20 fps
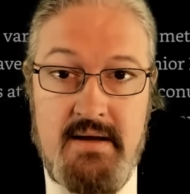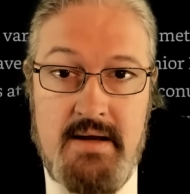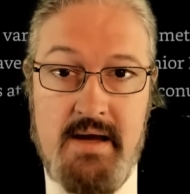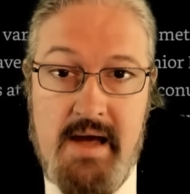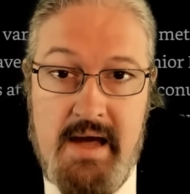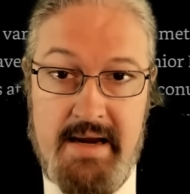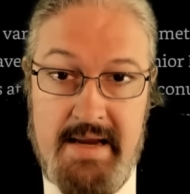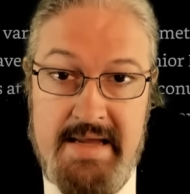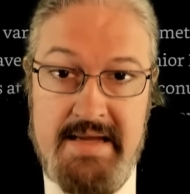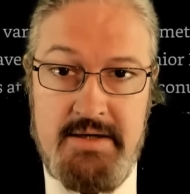
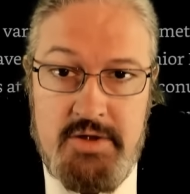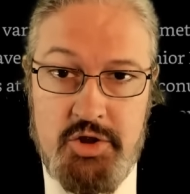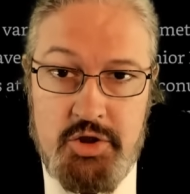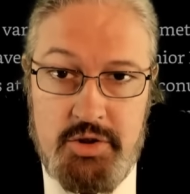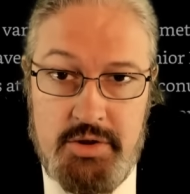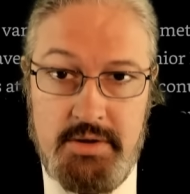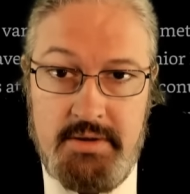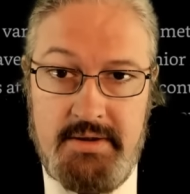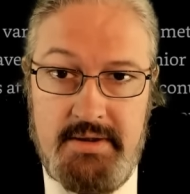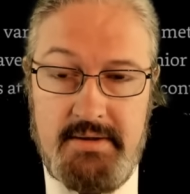and he
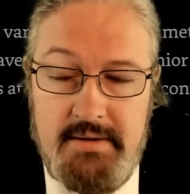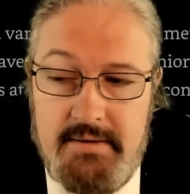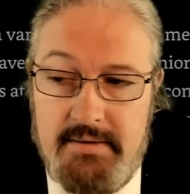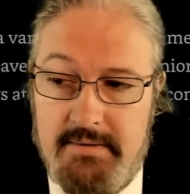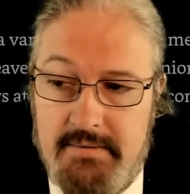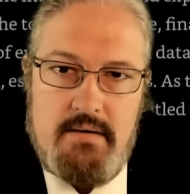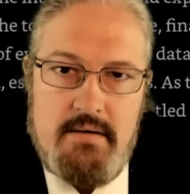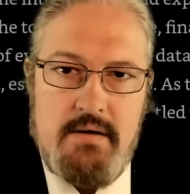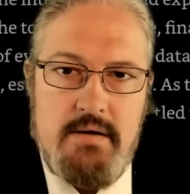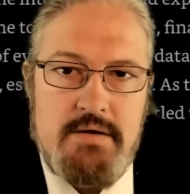should.
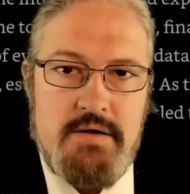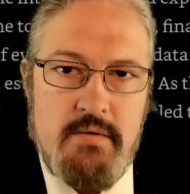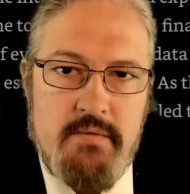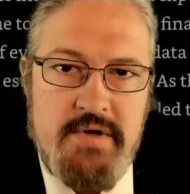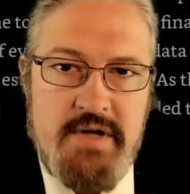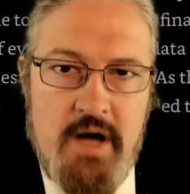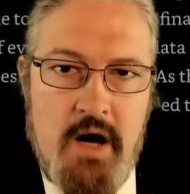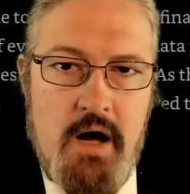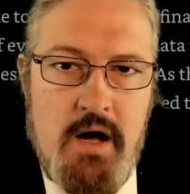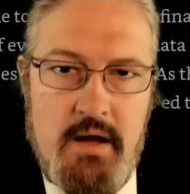So
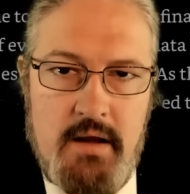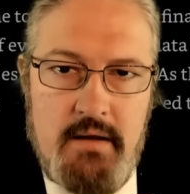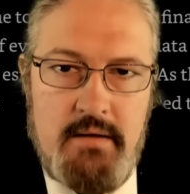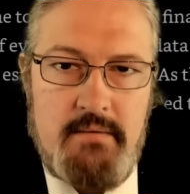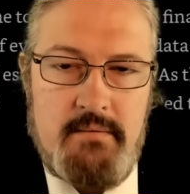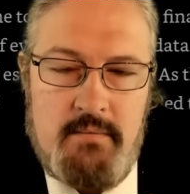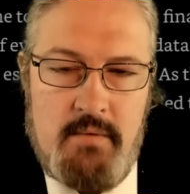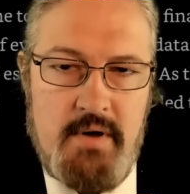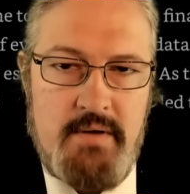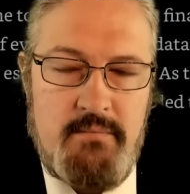
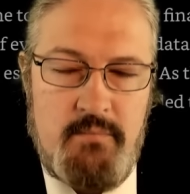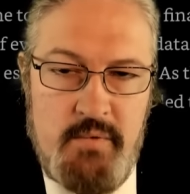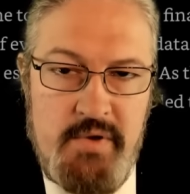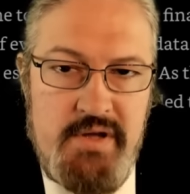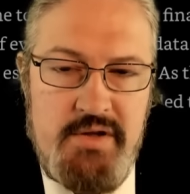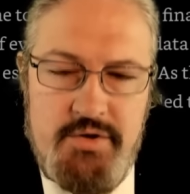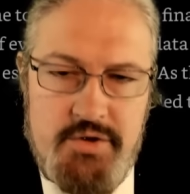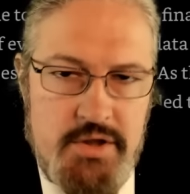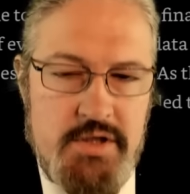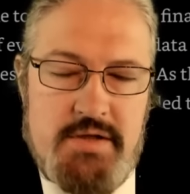recall what
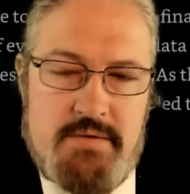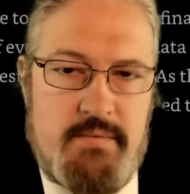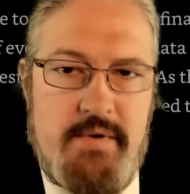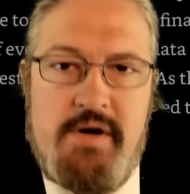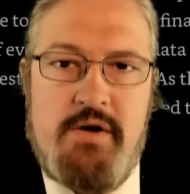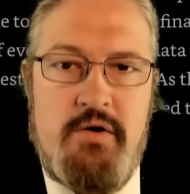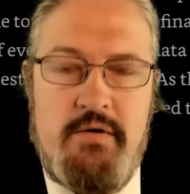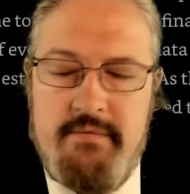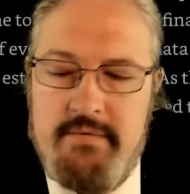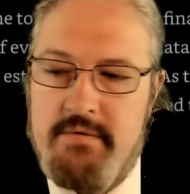we just
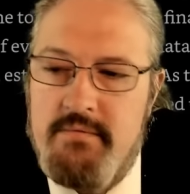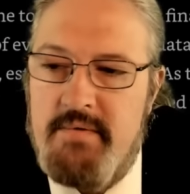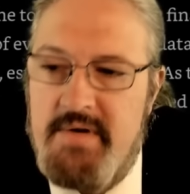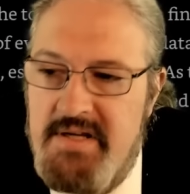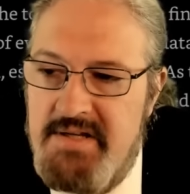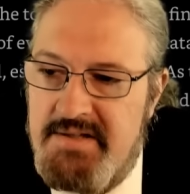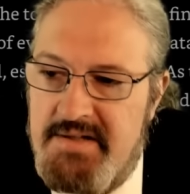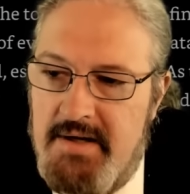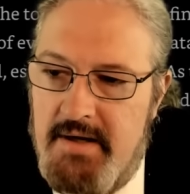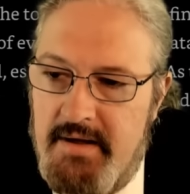went over when
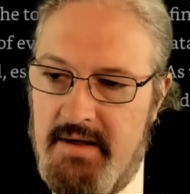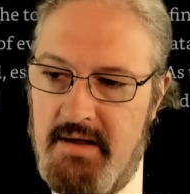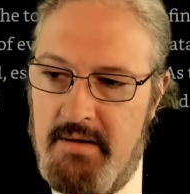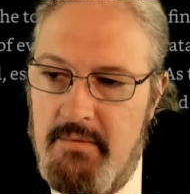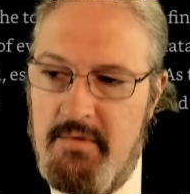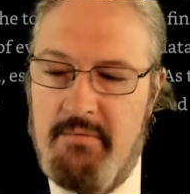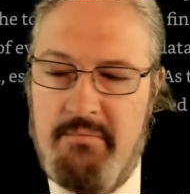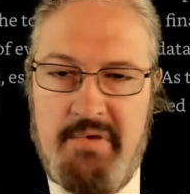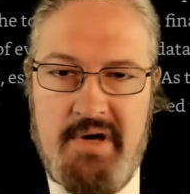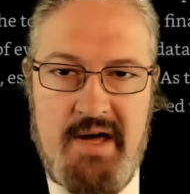he's talking
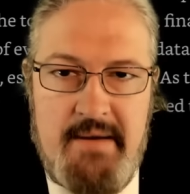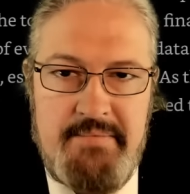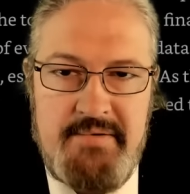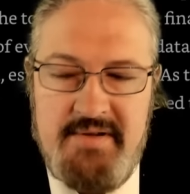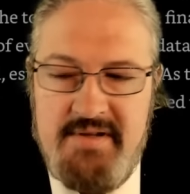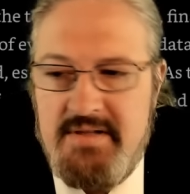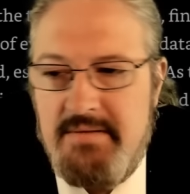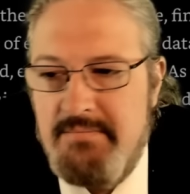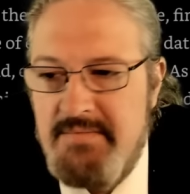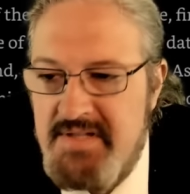about
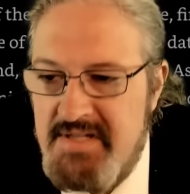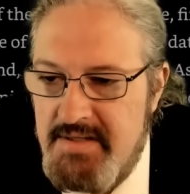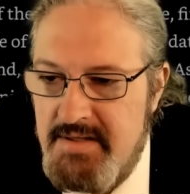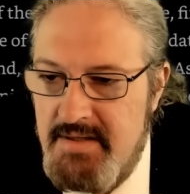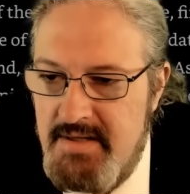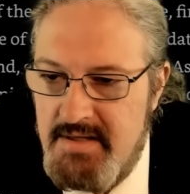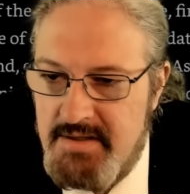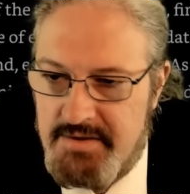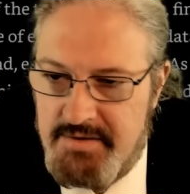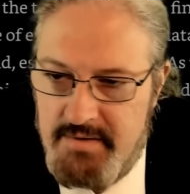populism. Listen to
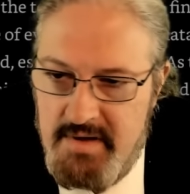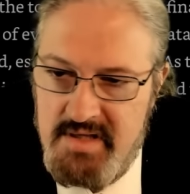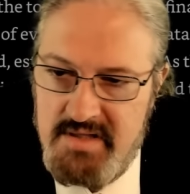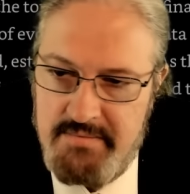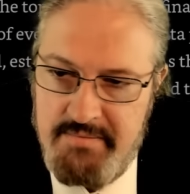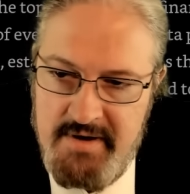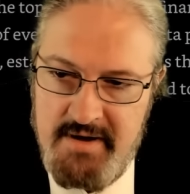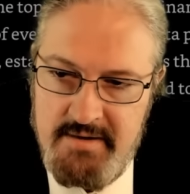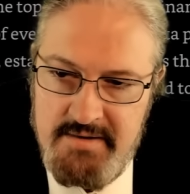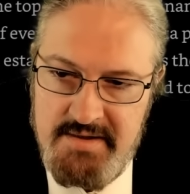this.
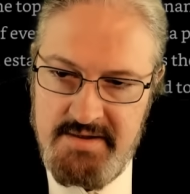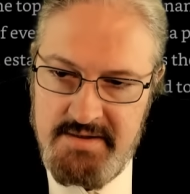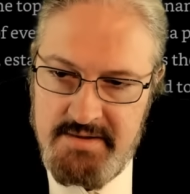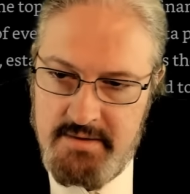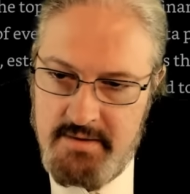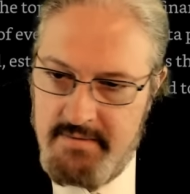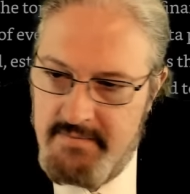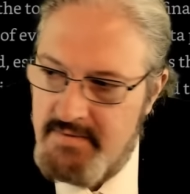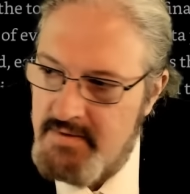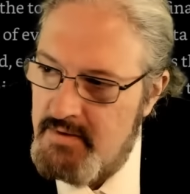Transparency
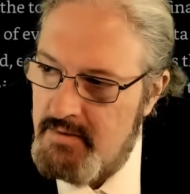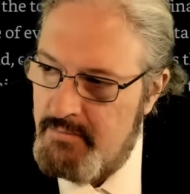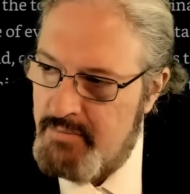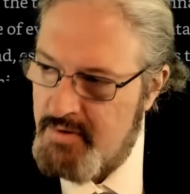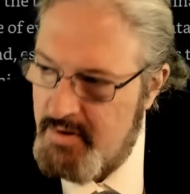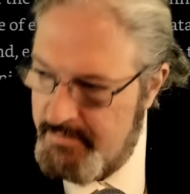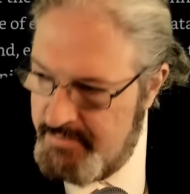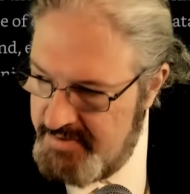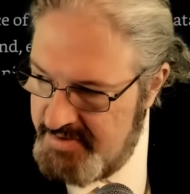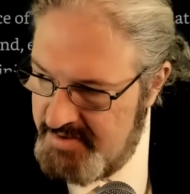serves little
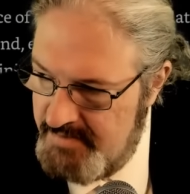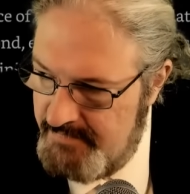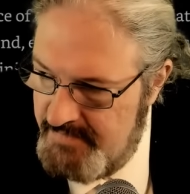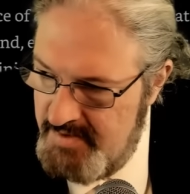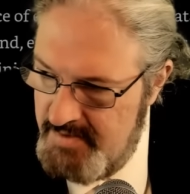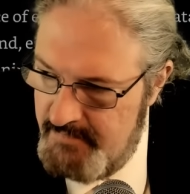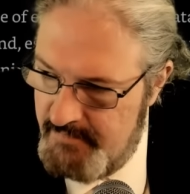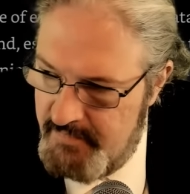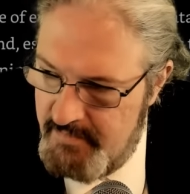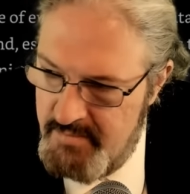purpose if
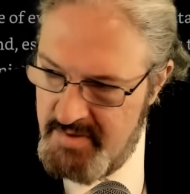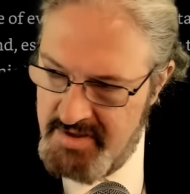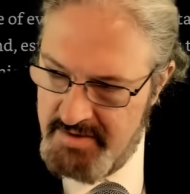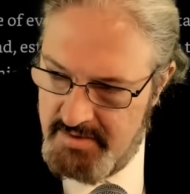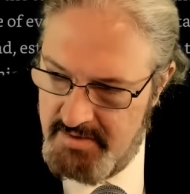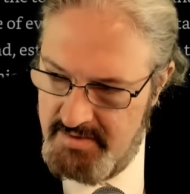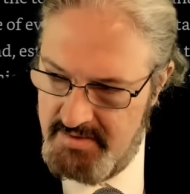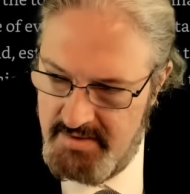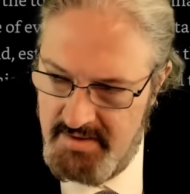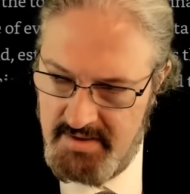the
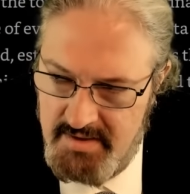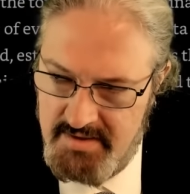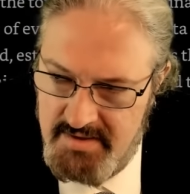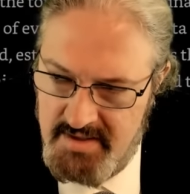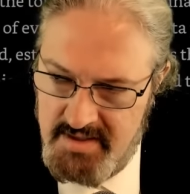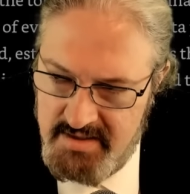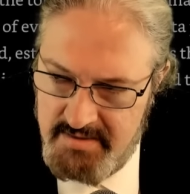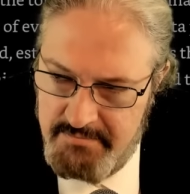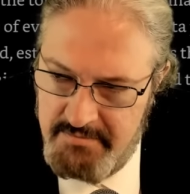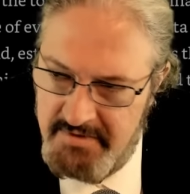information is
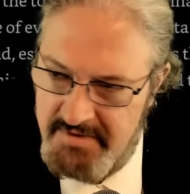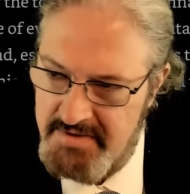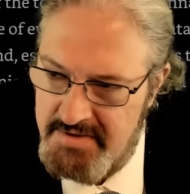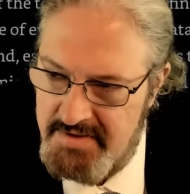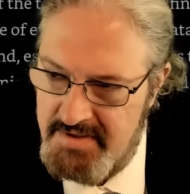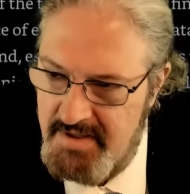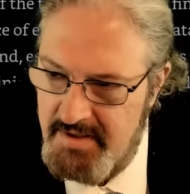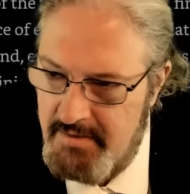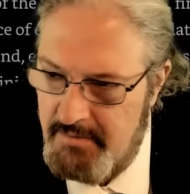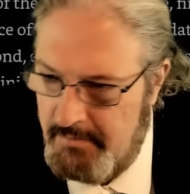inaccessible to
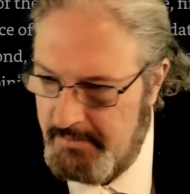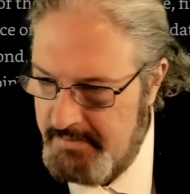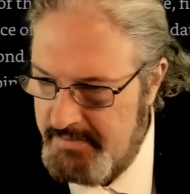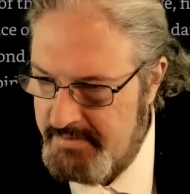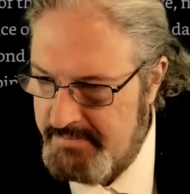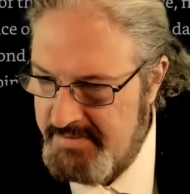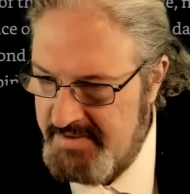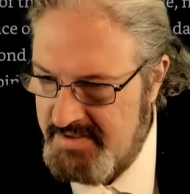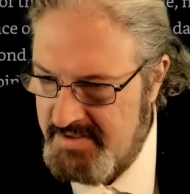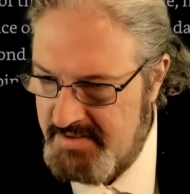
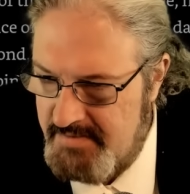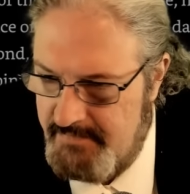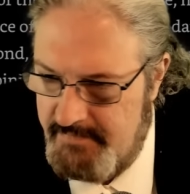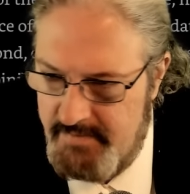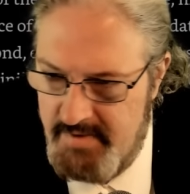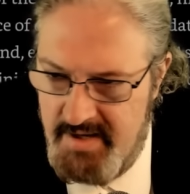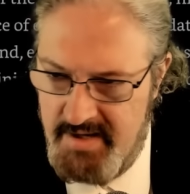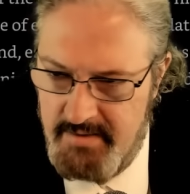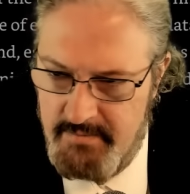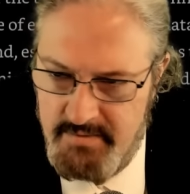stakeholders because of
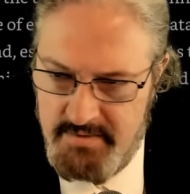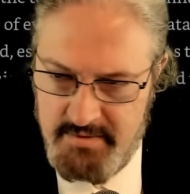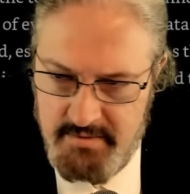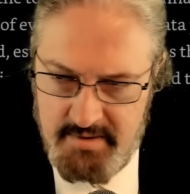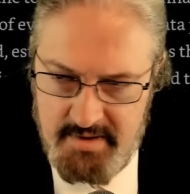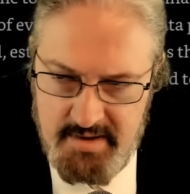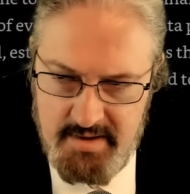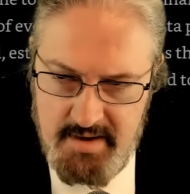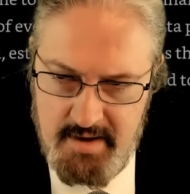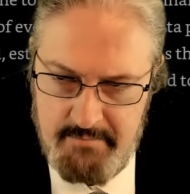language or
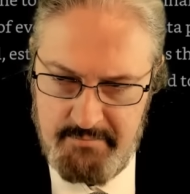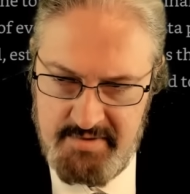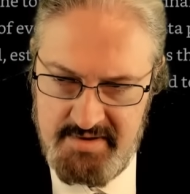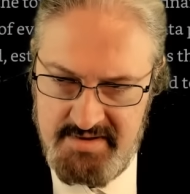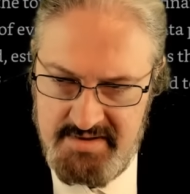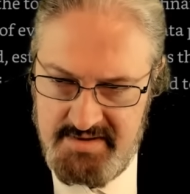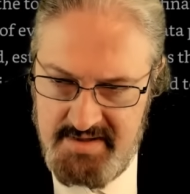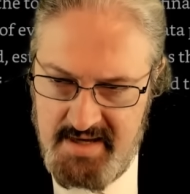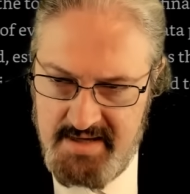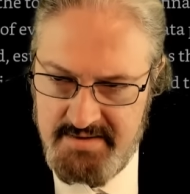cannot be
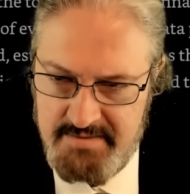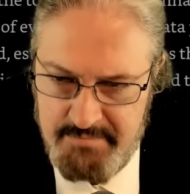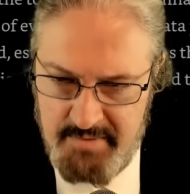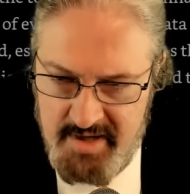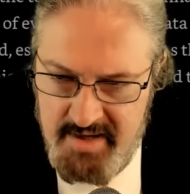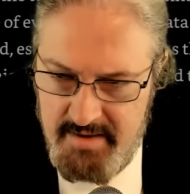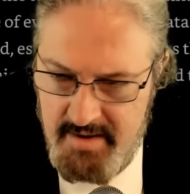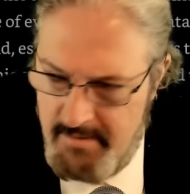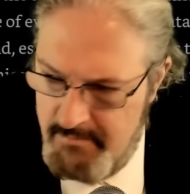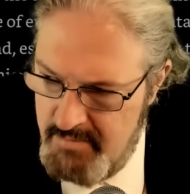assessed
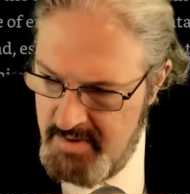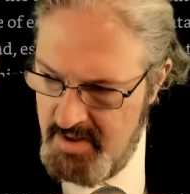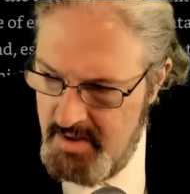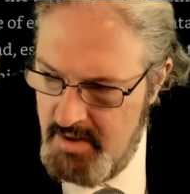by them